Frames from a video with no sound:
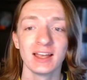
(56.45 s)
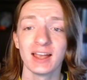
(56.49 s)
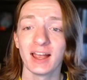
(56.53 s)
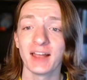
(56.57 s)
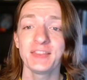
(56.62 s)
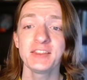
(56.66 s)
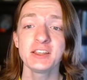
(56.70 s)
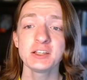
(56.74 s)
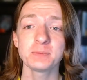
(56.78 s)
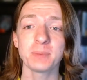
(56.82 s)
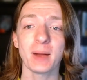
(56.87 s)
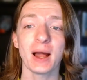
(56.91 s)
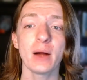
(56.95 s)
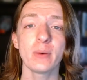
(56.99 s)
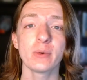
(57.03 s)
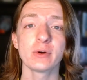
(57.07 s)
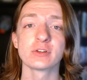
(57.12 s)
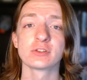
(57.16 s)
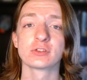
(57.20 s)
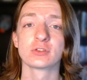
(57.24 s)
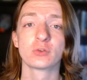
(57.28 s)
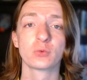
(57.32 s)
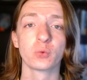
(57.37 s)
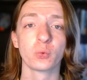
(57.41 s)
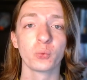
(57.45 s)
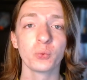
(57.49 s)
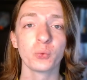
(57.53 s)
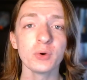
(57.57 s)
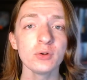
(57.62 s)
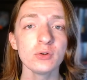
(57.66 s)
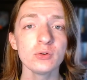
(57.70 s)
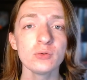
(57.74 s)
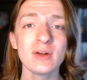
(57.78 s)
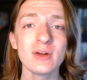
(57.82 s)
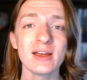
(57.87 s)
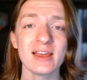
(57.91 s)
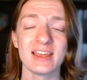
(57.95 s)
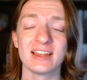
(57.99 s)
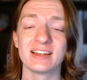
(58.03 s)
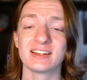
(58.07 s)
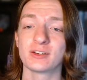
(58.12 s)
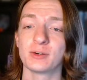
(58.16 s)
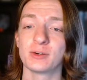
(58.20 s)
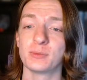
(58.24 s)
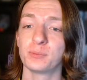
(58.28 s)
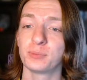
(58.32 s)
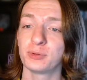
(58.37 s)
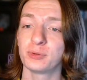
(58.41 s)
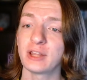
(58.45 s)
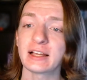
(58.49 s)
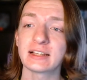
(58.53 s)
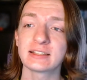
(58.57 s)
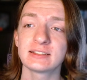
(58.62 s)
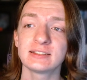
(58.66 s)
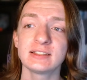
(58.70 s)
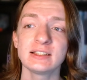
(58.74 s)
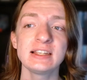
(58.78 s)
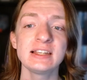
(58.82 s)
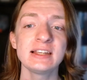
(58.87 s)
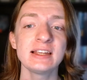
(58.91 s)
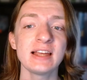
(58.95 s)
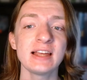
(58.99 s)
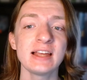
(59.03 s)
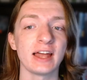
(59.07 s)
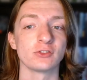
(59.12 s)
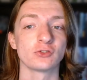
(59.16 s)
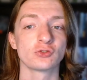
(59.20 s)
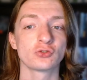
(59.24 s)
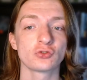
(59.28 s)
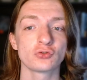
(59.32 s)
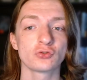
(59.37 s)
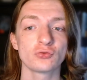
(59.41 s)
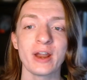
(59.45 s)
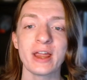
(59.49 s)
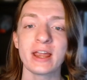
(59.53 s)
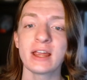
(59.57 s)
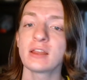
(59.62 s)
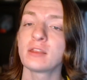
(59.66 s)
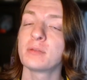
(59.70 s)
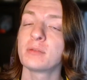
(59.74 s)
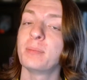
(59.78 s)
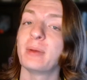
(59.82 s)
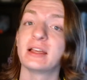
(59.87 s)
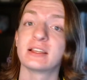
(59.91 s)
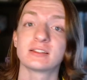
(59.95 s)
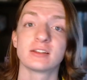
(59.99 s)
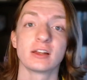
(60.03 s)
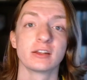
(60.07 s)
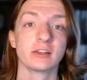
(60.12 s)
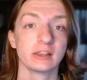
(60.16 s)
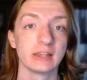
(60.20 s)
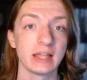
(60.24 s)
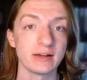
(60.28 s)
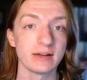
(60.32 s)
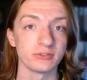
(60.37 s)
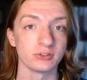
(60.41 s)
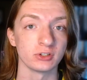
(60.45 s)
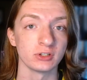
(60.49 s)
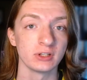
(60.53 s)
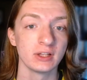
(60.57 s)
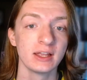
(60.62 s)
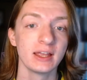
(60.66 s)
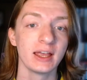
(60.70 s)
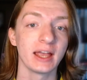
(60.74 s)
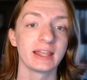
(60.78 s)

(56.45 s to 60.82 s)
and these powers grew in complexity and strength based on level,